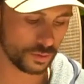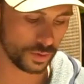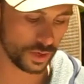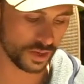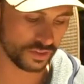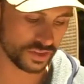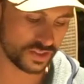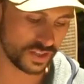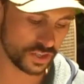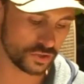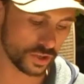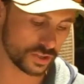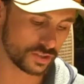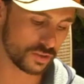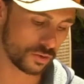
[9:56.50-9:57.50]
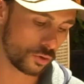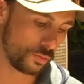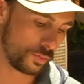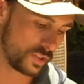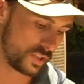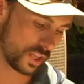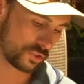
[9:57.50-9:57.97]
we got the Citrix,
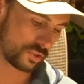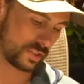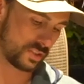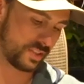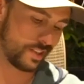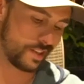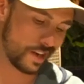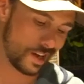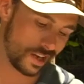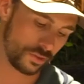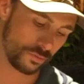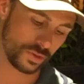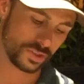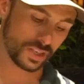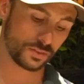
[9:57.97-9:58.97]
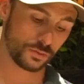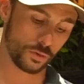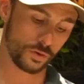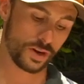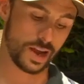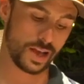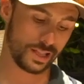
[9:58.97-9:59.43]
Okuma Citrix
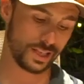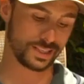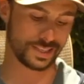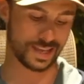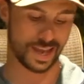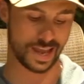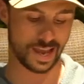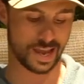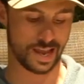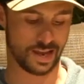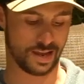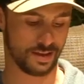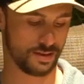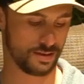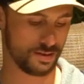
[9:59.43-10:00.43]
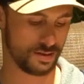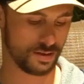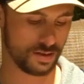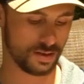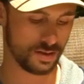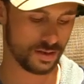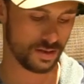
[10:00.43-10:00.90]

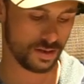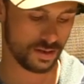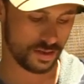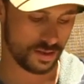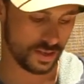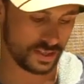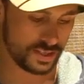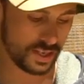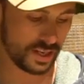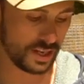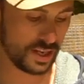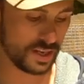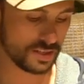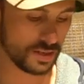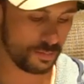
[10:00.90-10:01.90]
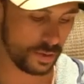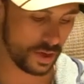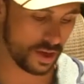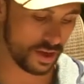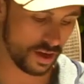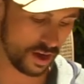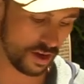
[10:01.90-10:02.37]
CI364LXA. This thing is a
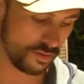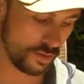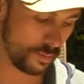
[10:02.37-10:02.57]
bit of